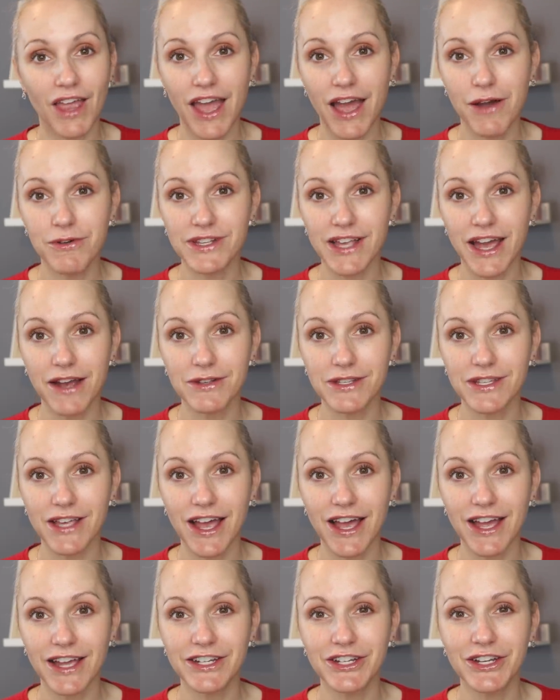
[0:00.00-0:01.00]
I was
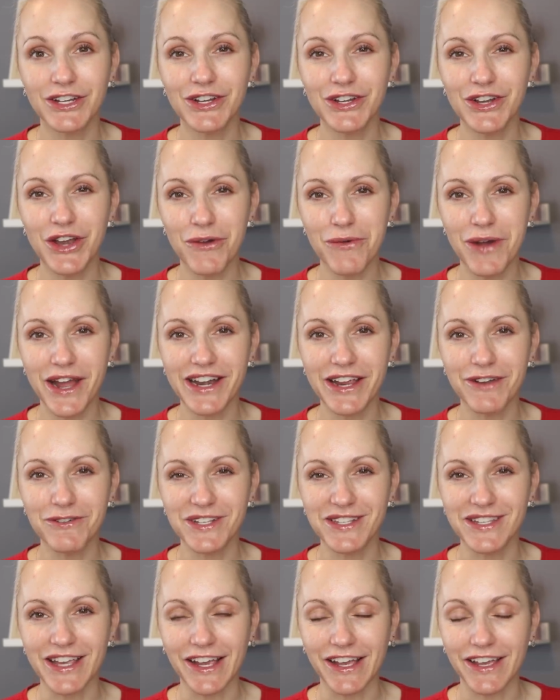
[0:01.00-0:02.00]
outside, nowhere near a
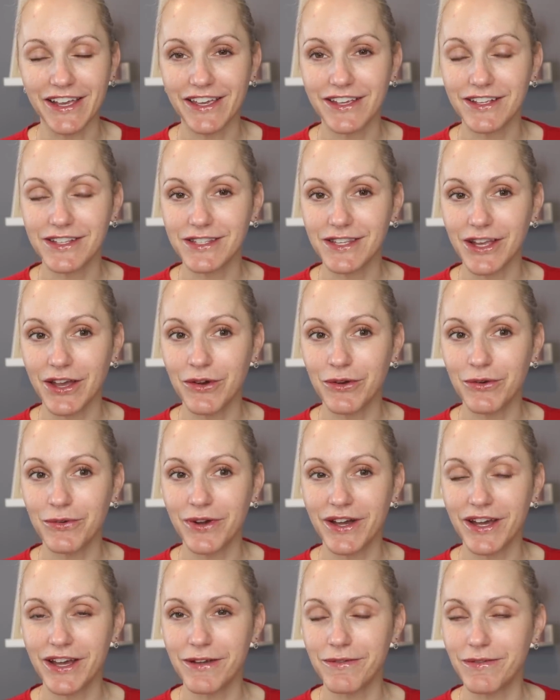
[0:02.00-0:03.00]
sink. So
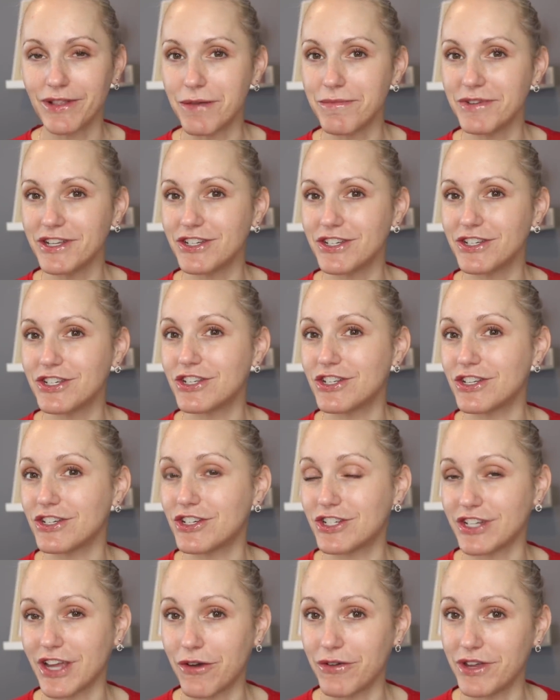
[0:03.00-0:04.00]
let me just
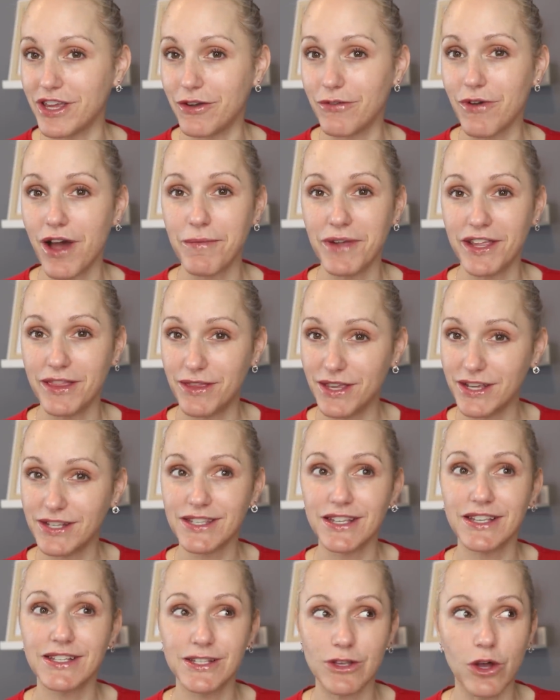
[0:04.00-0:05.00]
show you. I mean,
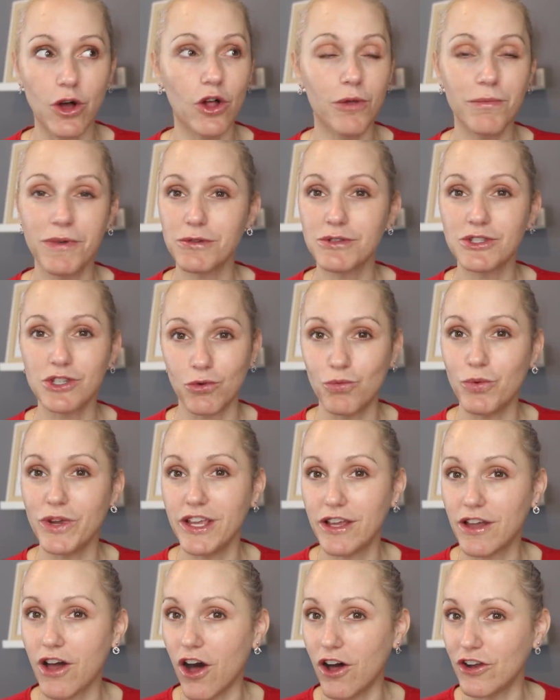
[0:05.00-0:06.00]
this is almost a
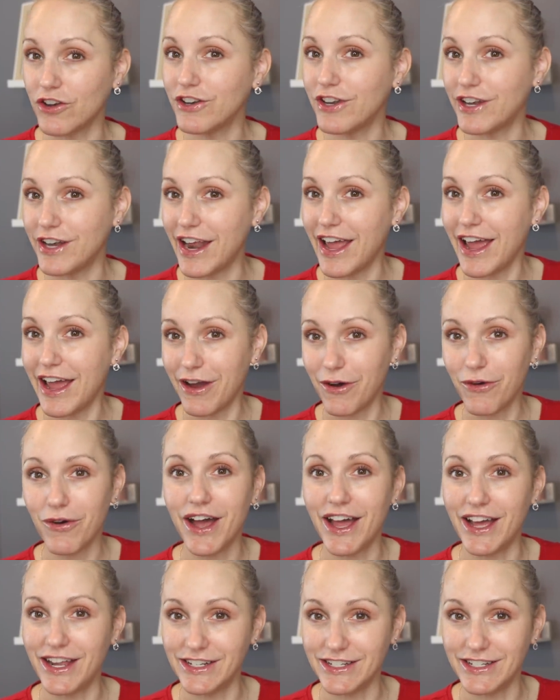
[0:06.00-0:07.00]
week on now,
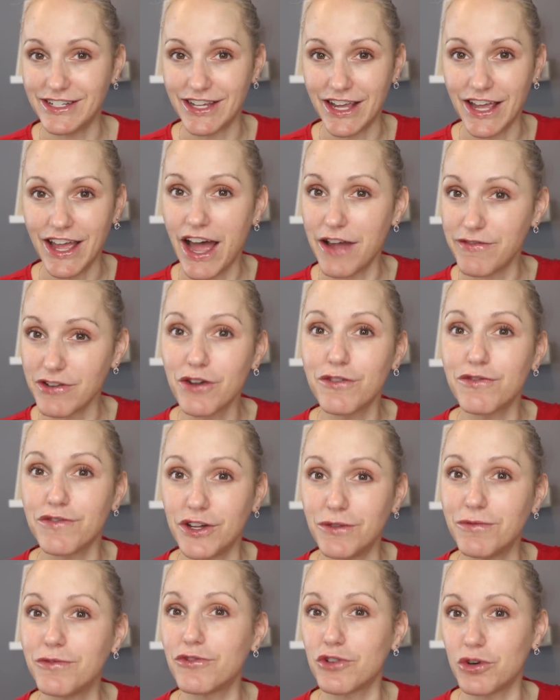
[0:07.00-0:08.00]
and I've not
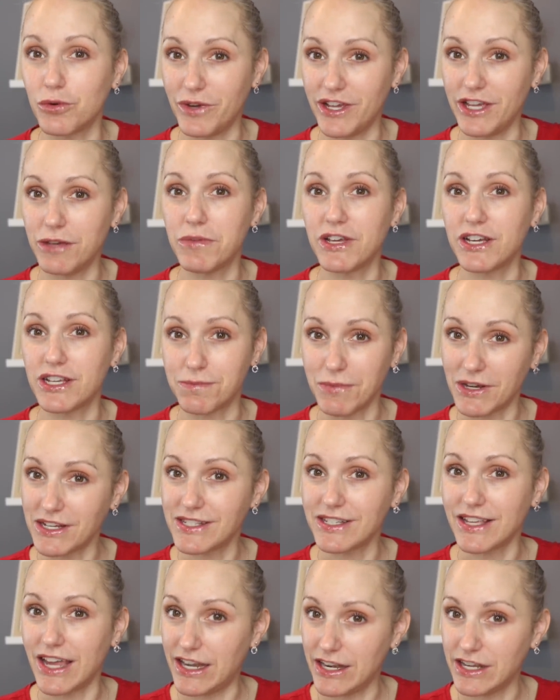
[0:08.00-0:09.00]
filmed for a week because my
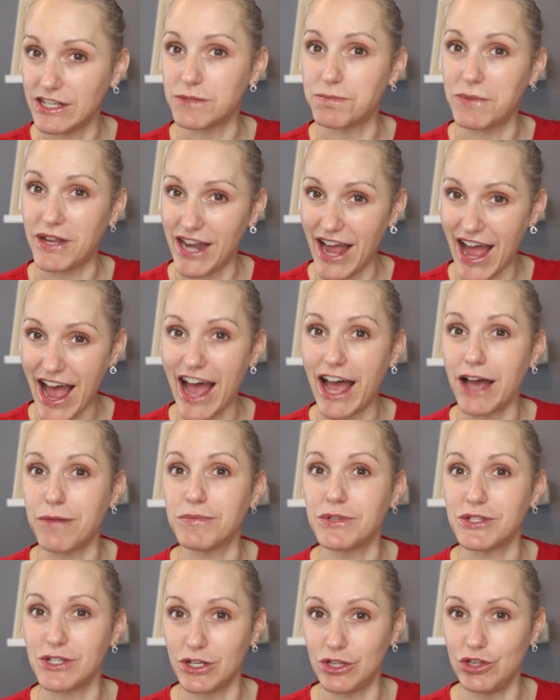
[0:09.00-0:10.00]
skin has been
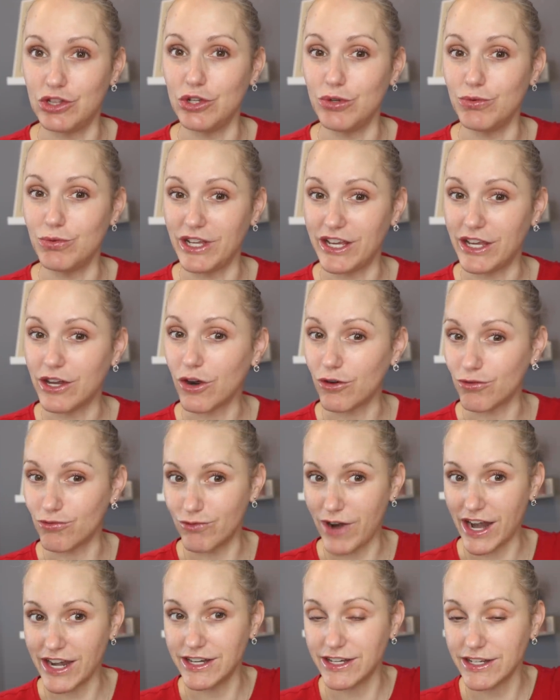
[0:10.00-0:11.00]
absolutely
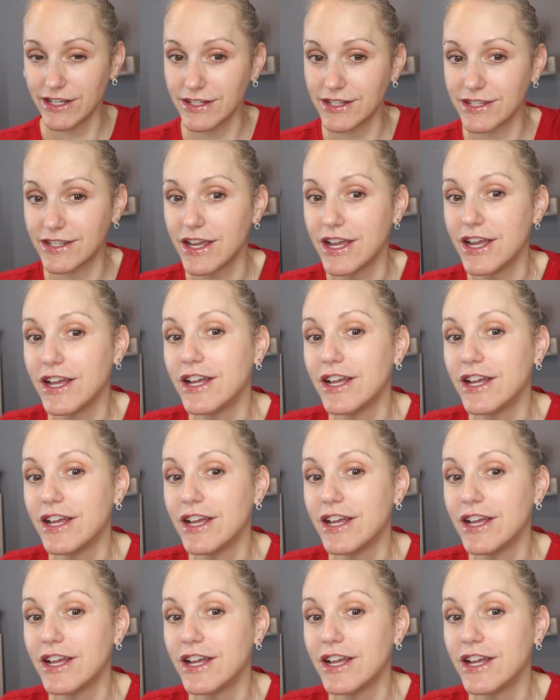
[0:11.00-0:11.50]
horrendous.